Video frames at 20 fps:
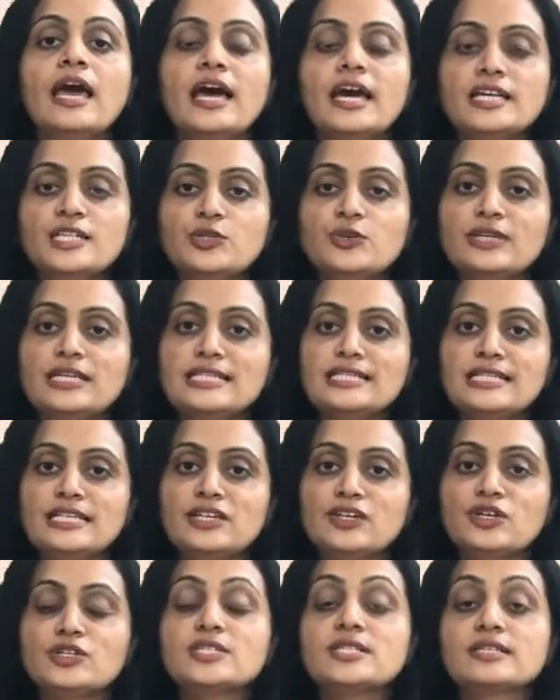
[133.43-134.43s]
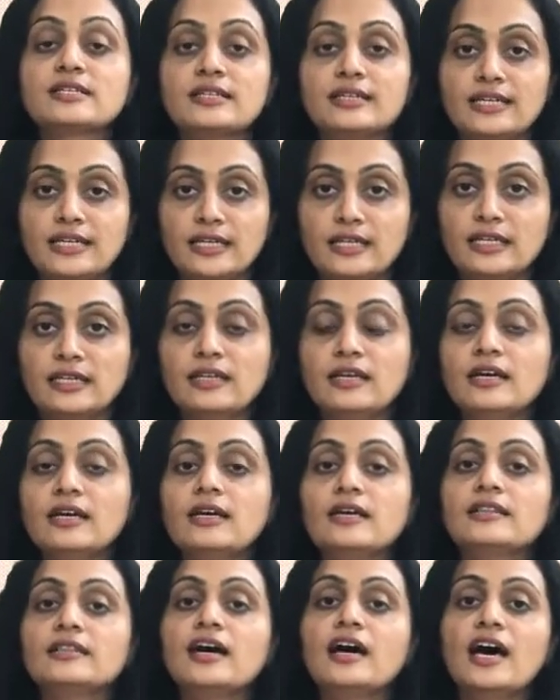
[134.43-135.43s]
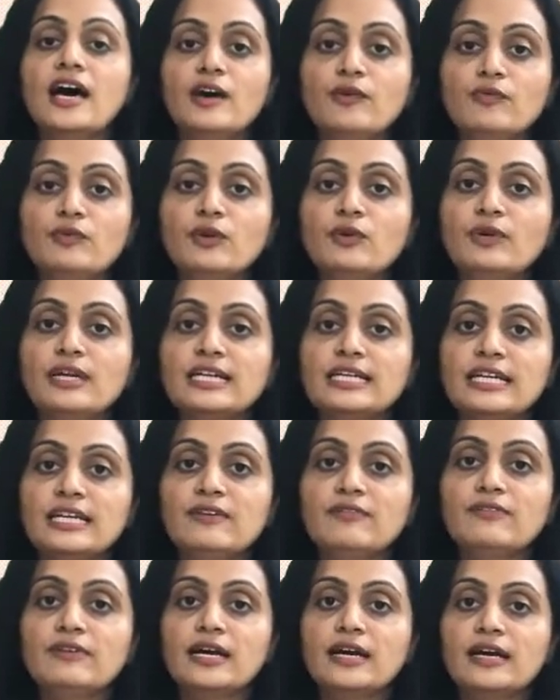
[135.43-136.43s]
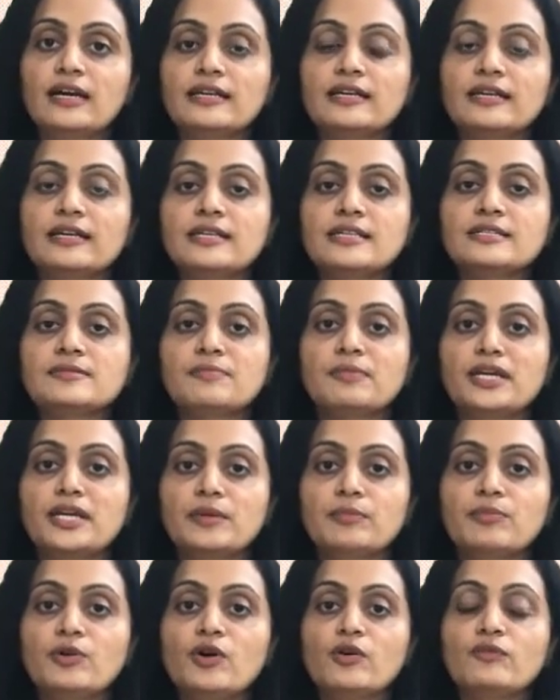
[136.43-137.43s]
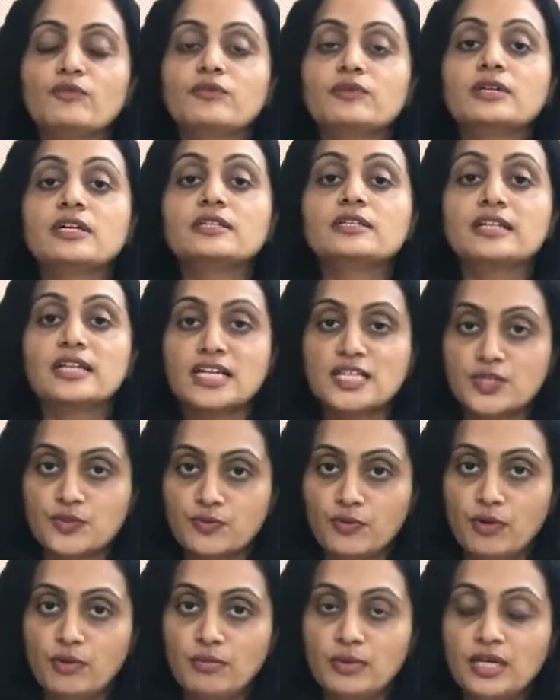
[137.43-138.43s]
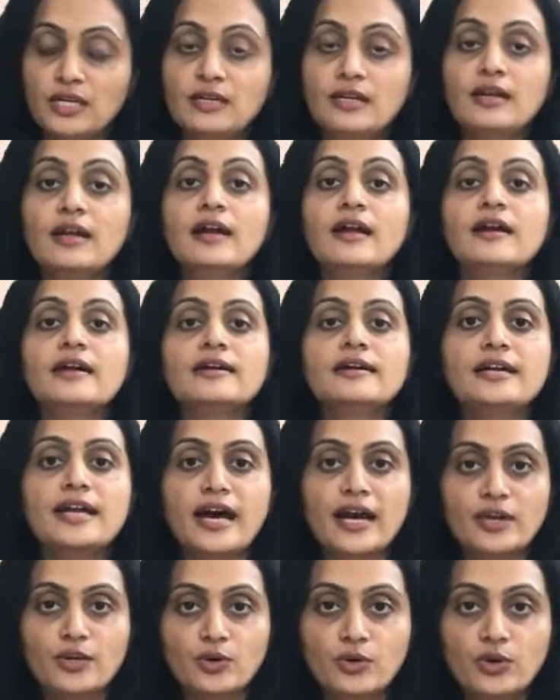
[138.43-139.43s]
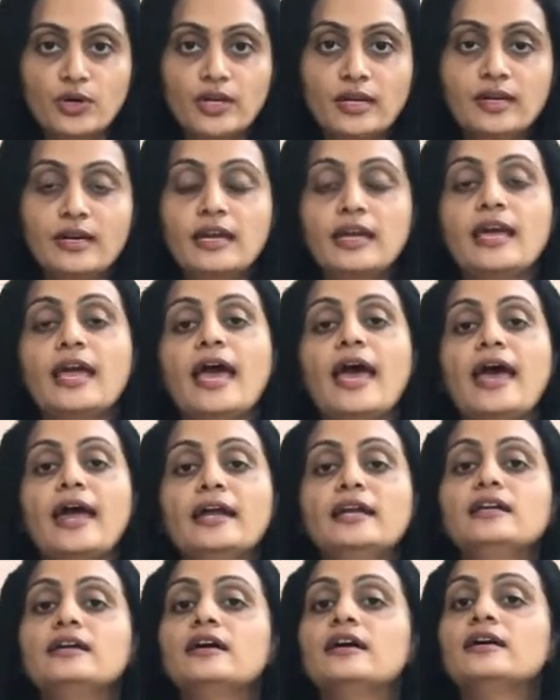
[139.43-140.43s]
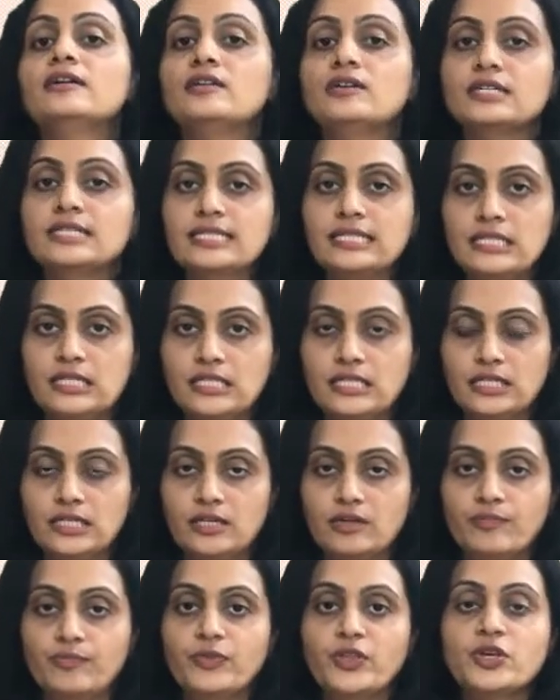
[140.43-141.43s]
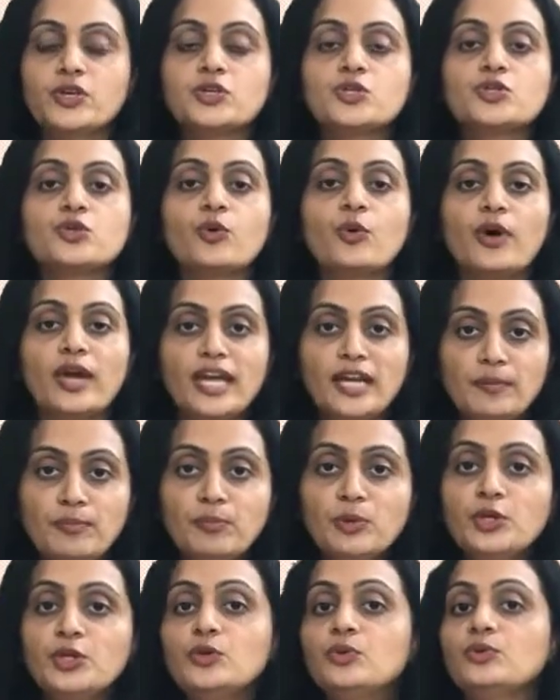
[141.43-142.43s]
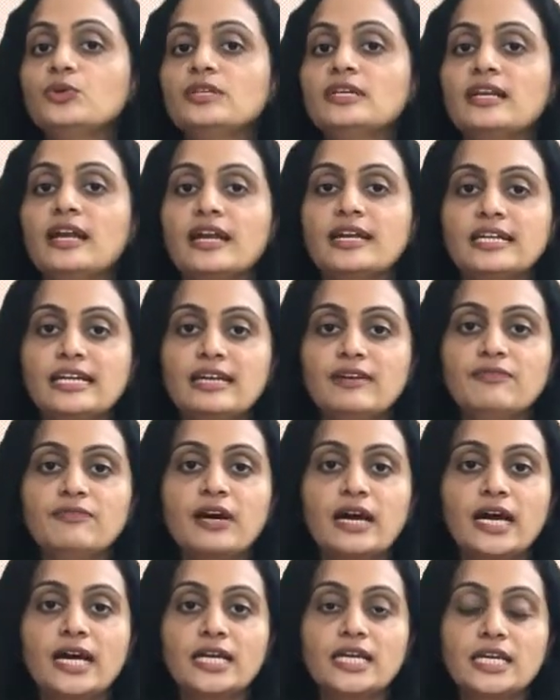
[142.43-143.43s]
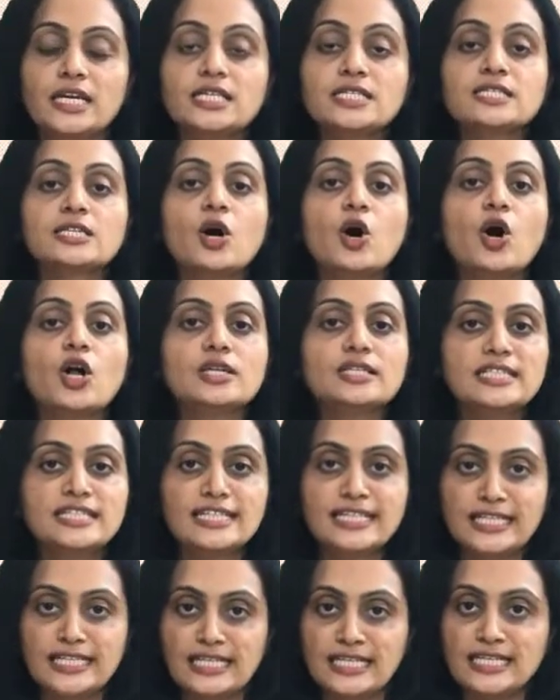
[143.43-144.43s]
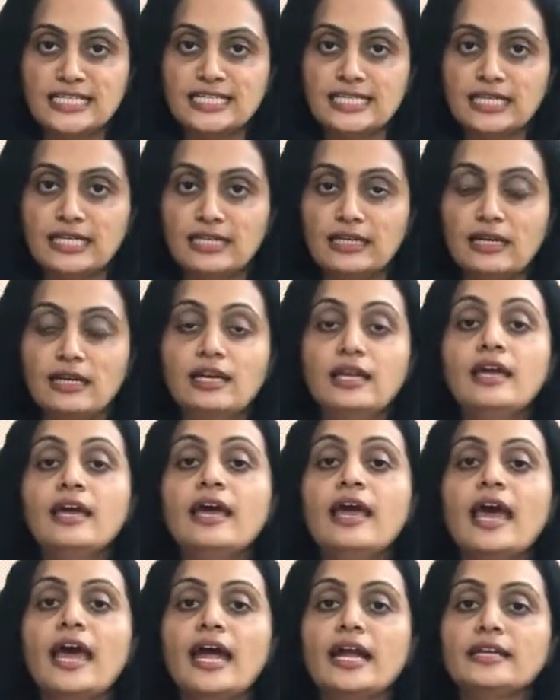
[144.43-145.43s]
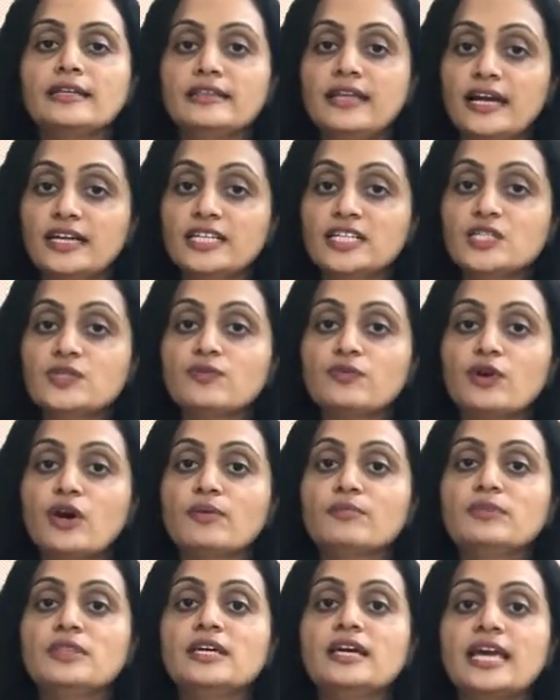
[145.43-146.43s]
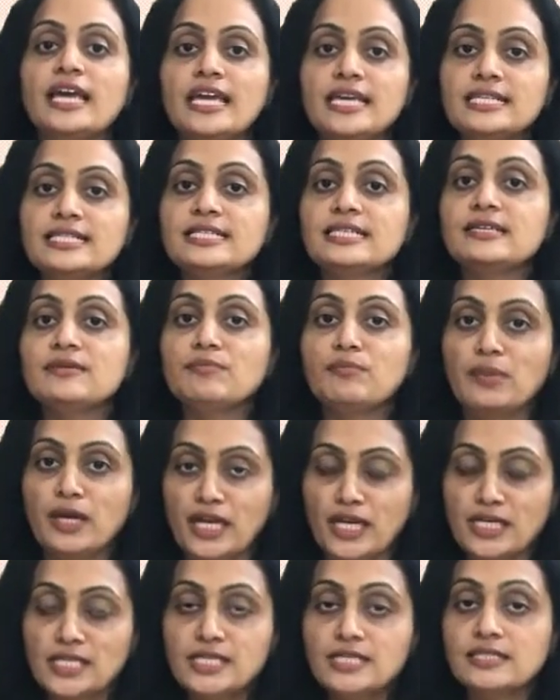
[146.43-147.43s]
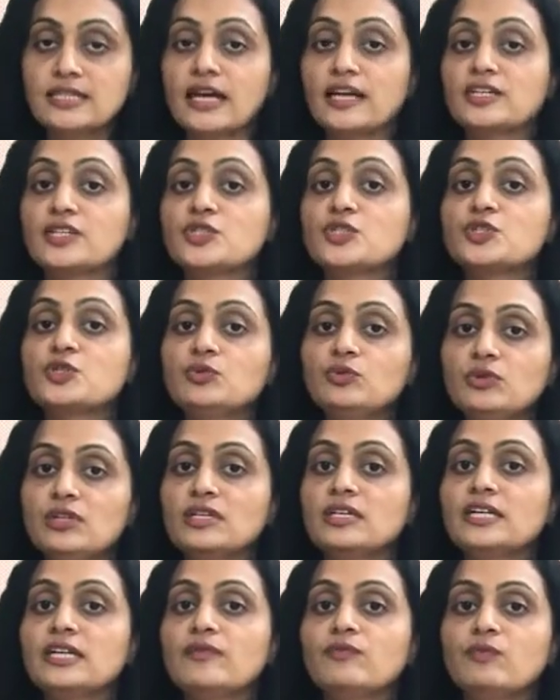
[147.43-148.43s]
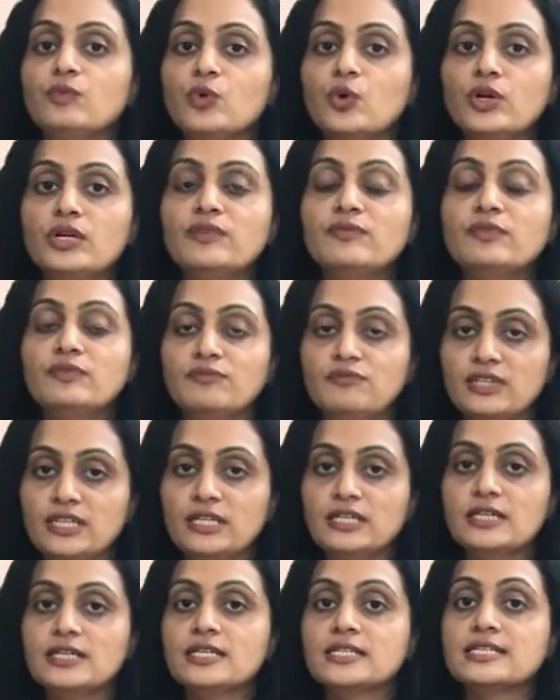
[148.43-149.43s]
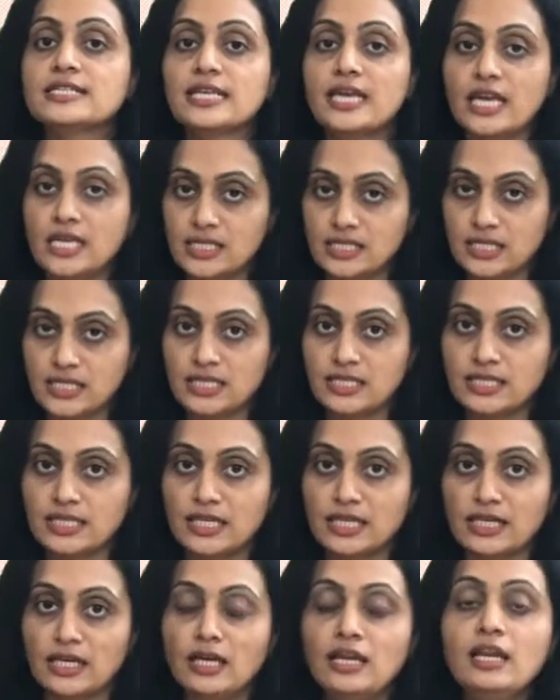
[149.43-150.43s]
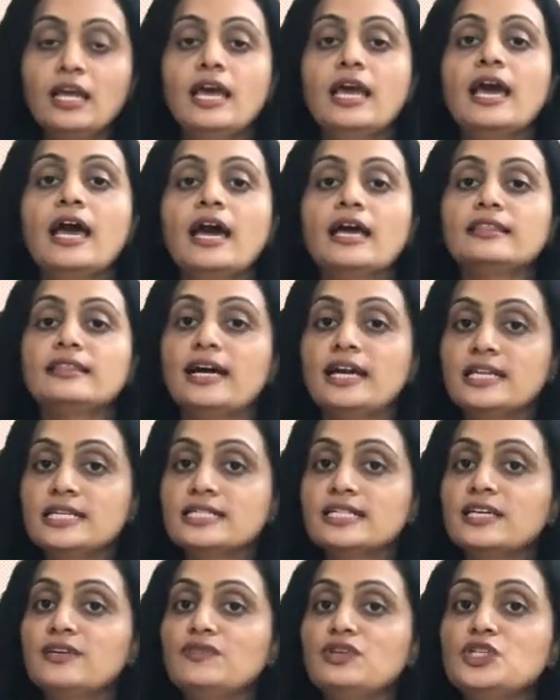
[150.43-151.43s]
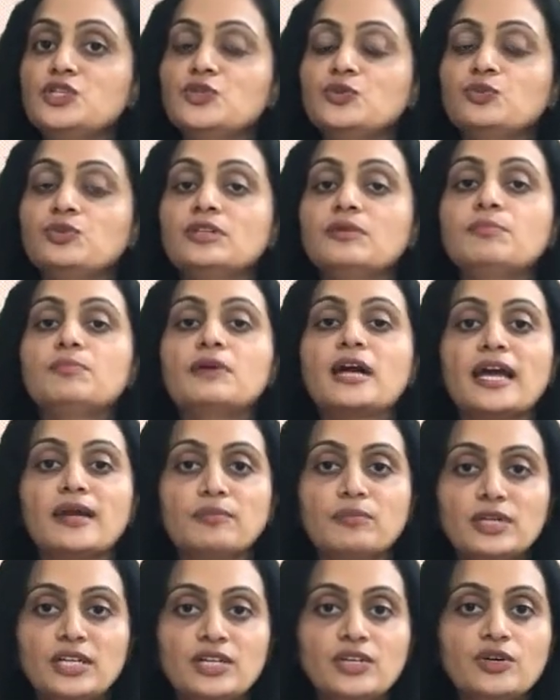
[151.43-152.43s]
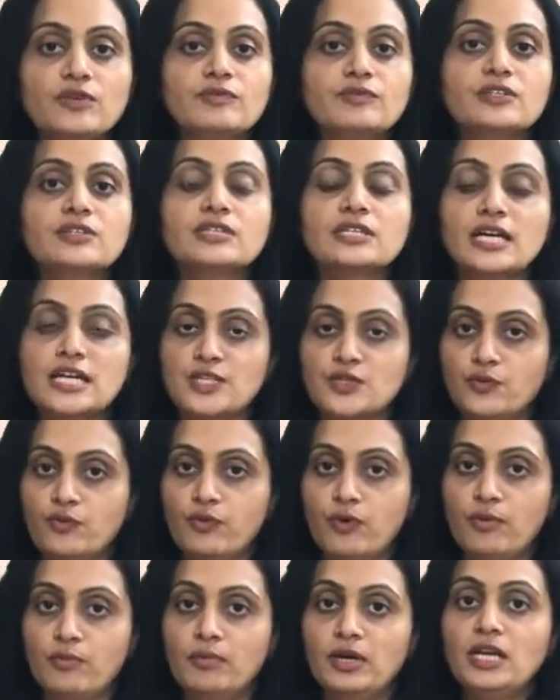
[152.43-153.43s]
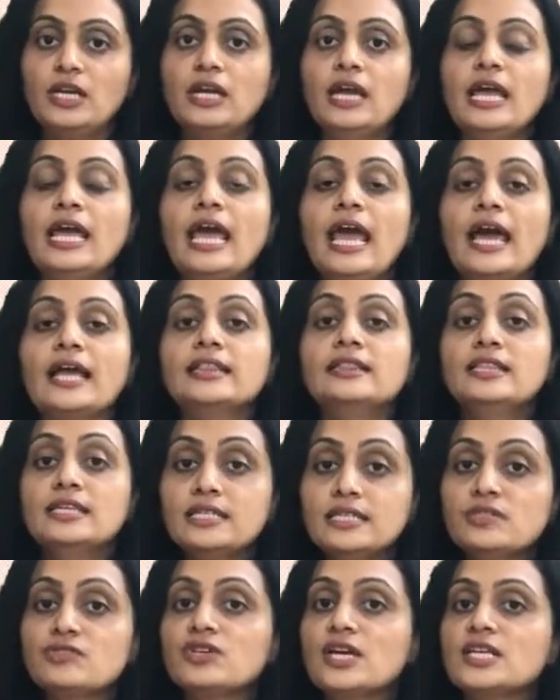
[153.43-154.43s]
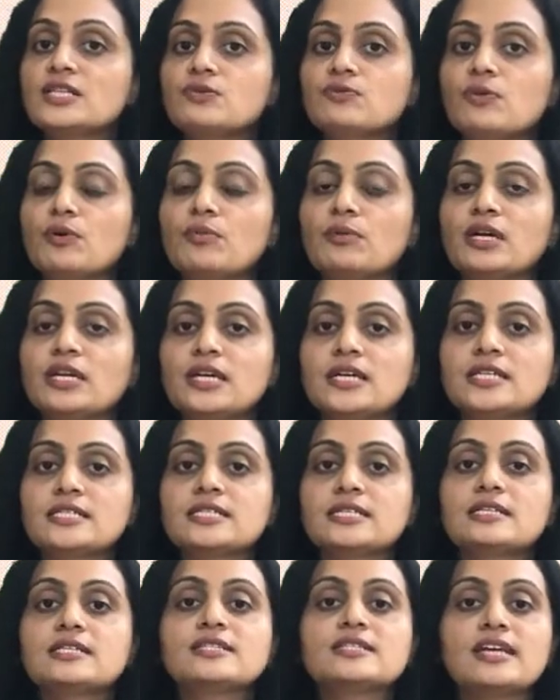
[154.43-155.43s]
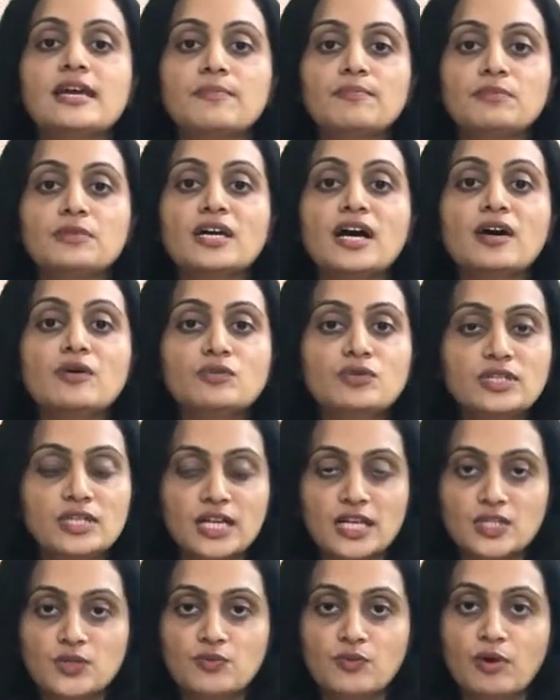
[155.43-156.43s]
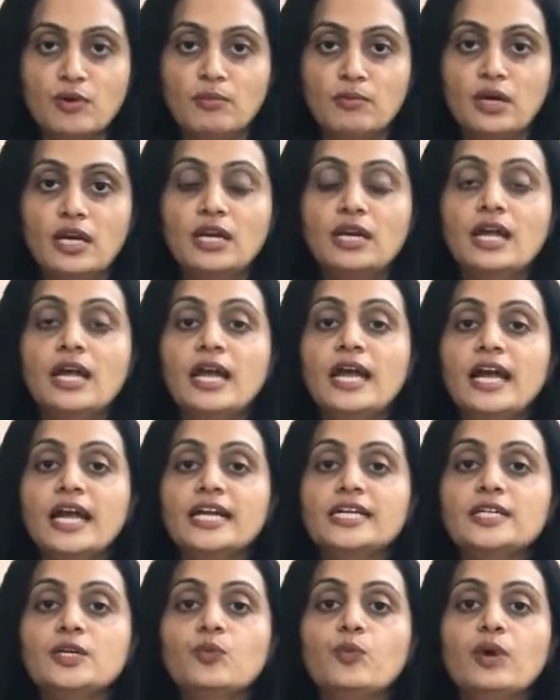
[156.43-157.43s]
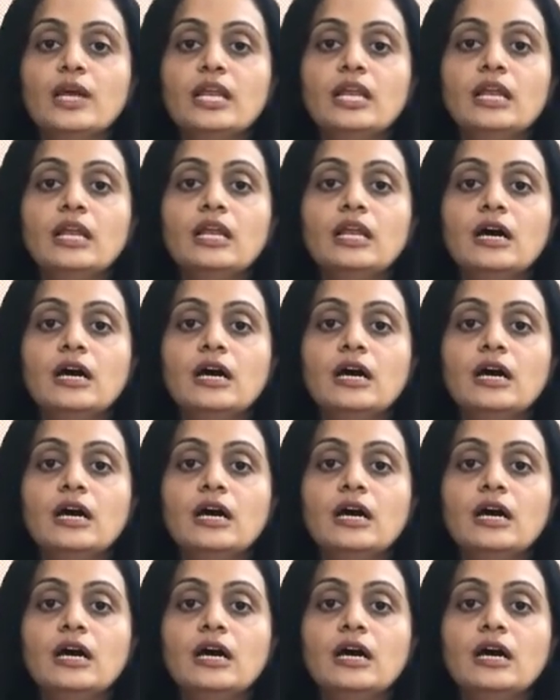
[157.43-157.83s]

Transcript: As you can see on screen, the half-wave rectifier is made up of a transformer, diode and a resistor. So input to the rectifier is the alternating signal and that is from the AC mains, that is 230 volt 50 hertz AC signal, and that is given to the primary of the transformer. And this transformer is the step down transformer. It will